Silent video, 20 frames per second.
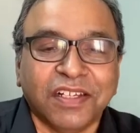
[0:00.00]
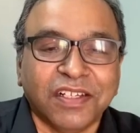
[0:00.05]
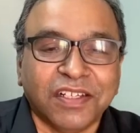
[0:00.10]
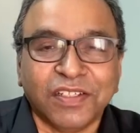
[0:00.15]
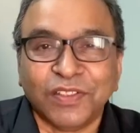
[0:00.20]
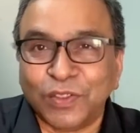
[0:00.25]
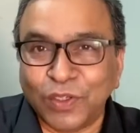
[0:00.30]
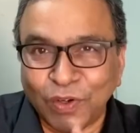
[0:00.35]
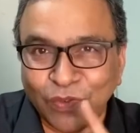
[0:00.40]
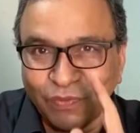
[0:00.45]

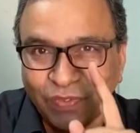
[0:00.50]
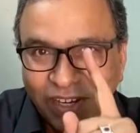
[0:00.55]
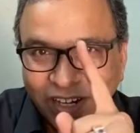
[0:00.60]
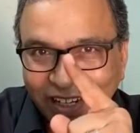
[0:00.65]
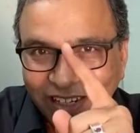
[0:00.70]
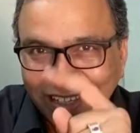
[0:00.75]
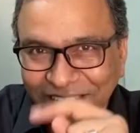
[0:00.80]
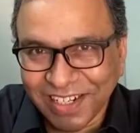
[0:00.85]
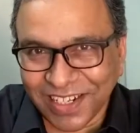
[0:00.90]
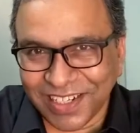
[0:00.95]
Don't
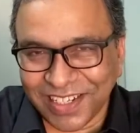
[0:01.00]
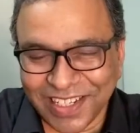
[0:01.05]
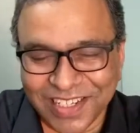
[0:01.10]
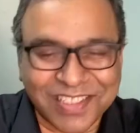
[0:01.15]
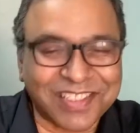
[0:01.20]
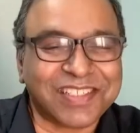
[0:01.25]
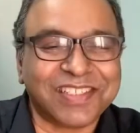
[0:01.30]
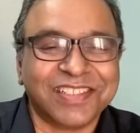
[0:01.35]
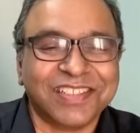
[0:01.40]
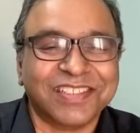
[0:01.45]
forget the
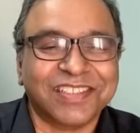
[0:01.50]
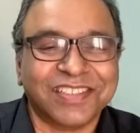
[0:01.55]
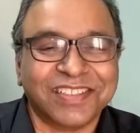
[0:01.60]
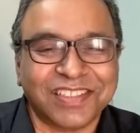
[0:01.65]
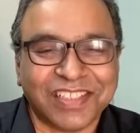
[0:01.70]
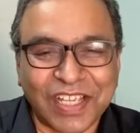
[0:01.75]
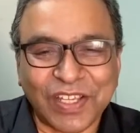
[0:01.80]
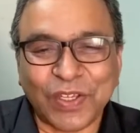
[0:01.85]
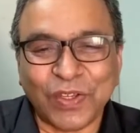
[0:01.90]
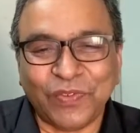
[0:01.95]
contest.
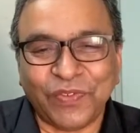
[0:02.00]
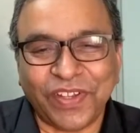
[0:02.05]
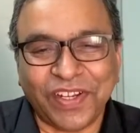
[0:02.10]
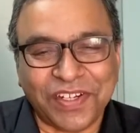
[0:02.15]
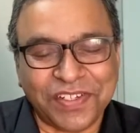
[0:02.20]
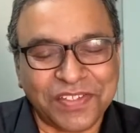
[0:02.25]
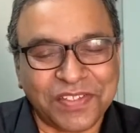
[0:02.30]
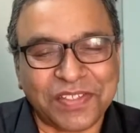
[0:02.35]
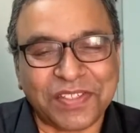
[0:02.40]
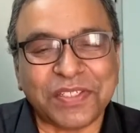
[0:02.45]
Thank you,
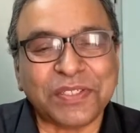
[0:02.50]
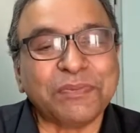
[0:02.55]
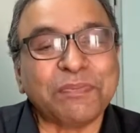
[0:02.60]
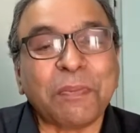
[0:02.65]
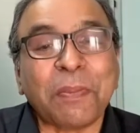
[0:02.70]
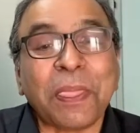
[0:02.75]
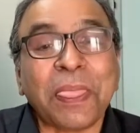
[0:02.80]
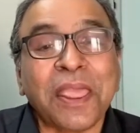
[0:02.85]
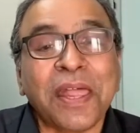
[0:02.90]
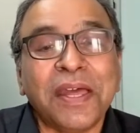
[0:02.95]
parents.
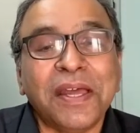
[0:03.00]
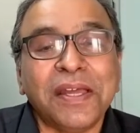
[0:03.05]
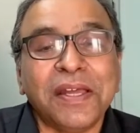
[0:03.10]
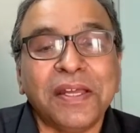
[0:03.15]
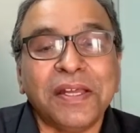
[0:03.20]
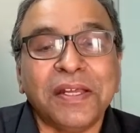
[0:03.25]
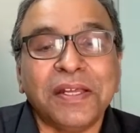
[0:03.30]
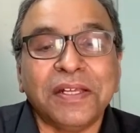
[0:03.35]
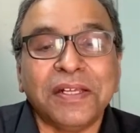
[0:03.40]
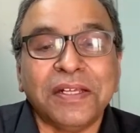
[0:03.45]

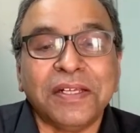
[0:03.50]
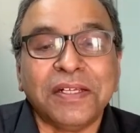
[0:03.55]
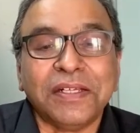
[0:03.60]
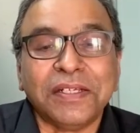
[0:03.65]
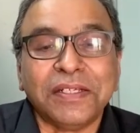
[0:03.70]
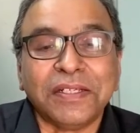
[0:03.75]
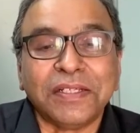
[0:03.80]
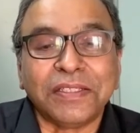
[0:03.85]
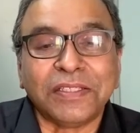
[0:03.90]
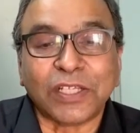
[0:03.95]

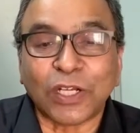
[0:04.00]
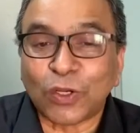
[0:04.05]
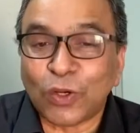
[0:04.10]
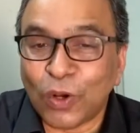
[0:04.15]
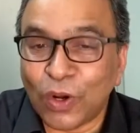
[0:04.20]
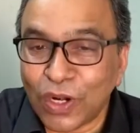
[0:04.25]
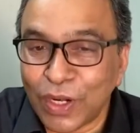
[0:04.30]
The gold